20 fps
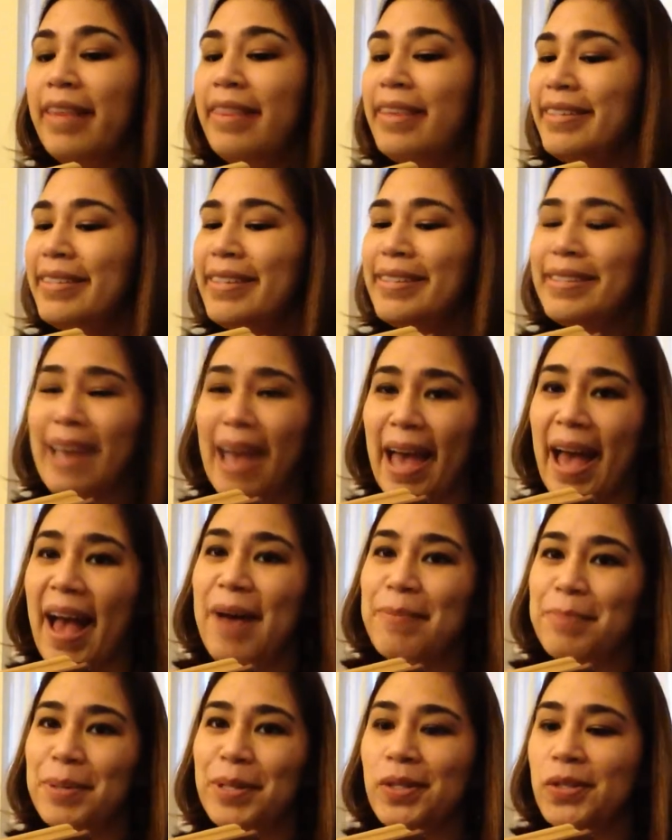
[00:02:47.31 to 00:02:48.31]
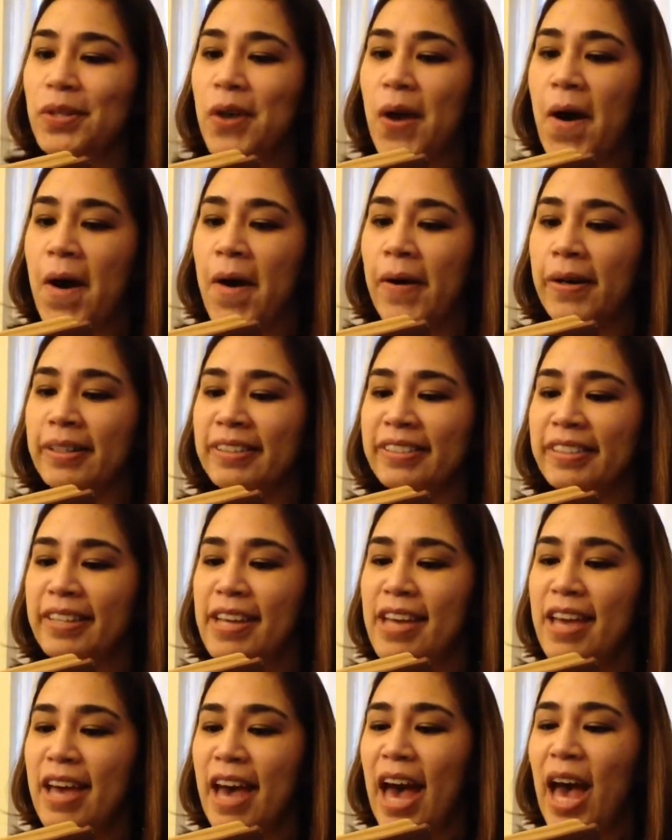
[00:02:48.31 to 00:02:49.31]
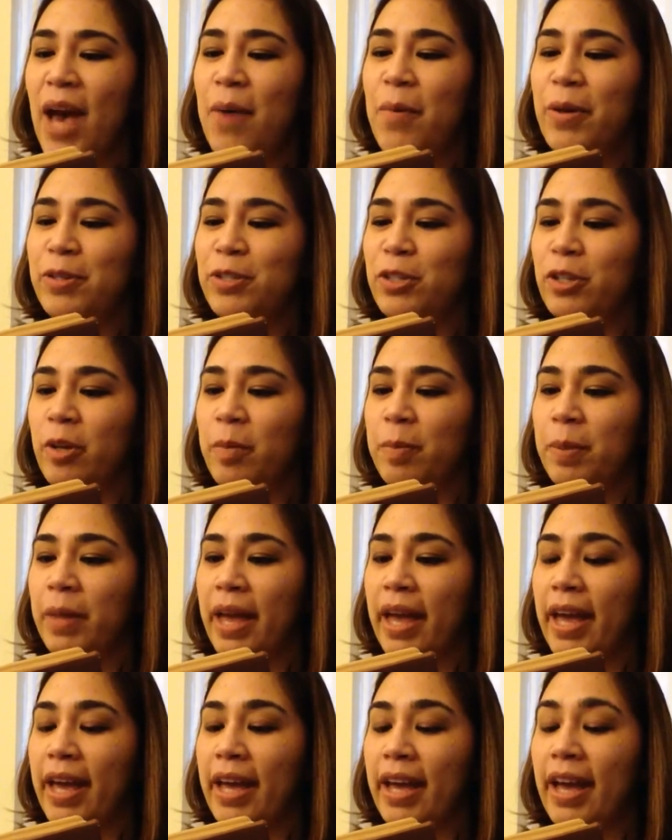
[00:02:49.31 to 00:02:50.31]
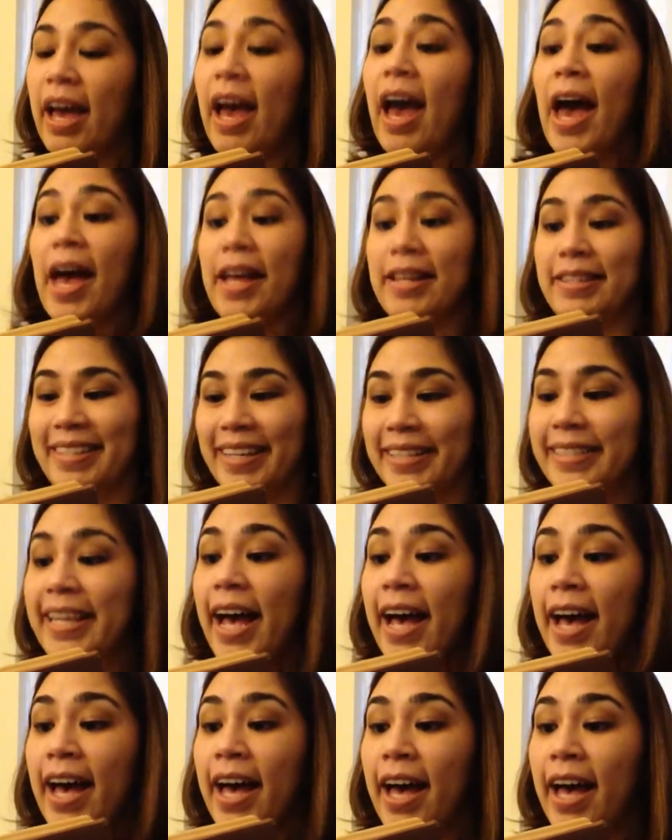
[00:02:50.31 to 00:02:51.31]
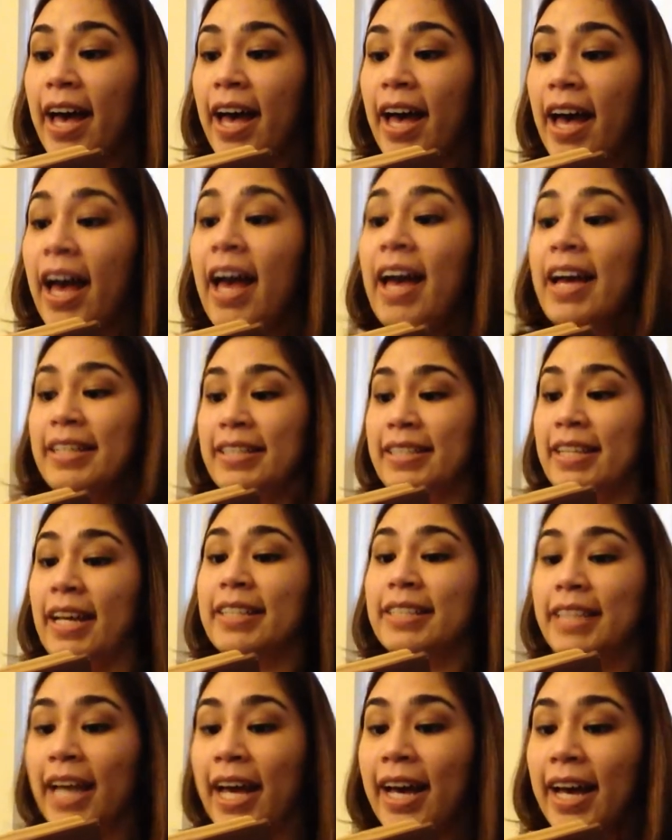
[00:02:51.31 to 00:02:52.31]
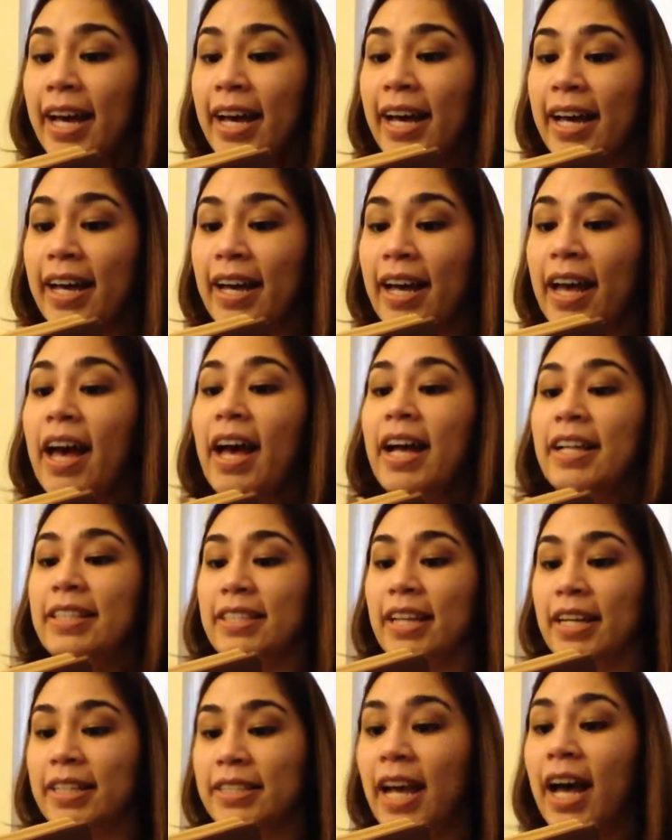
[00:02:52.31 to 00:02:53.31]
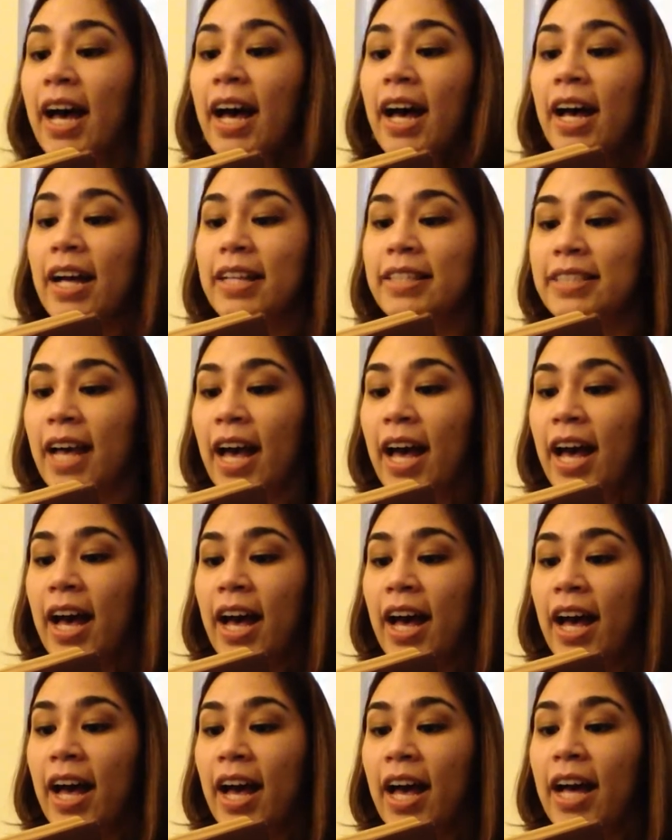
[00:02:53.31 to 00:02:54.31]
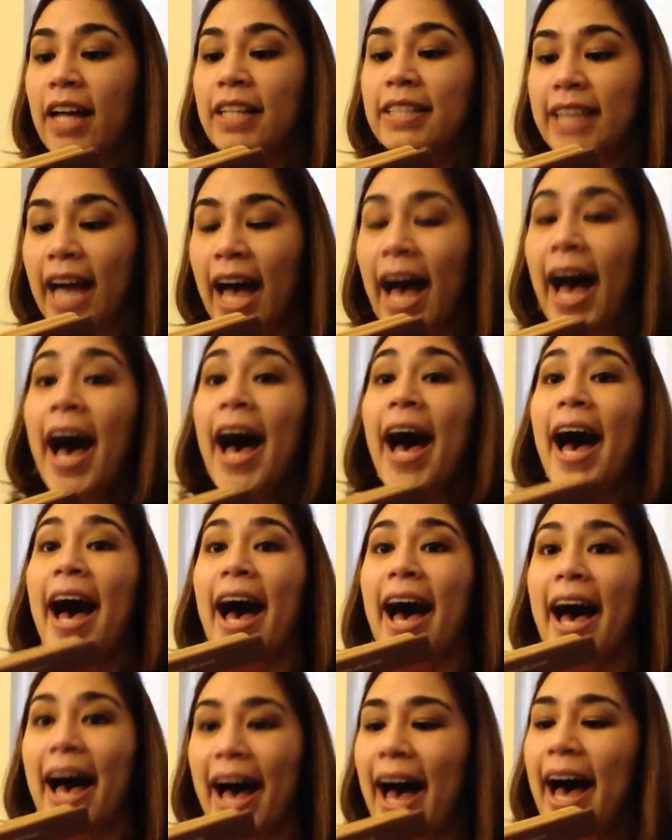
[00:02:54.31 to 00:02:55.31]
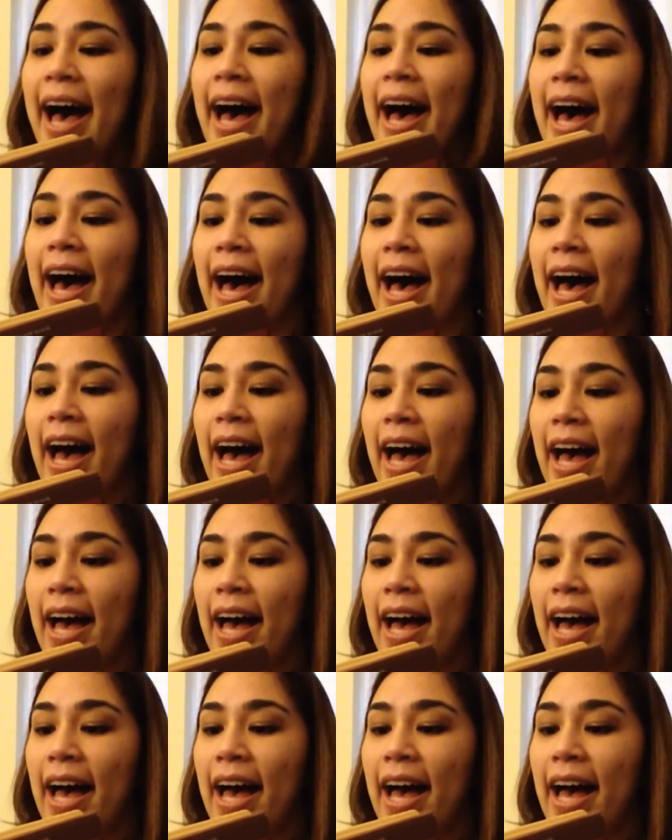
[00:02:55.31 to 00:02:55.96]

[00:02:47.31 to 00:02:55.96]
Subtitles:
This is a happy song. I want you to play ta-ta, ta-ta, ta-ta-ta, ta-ah-ah,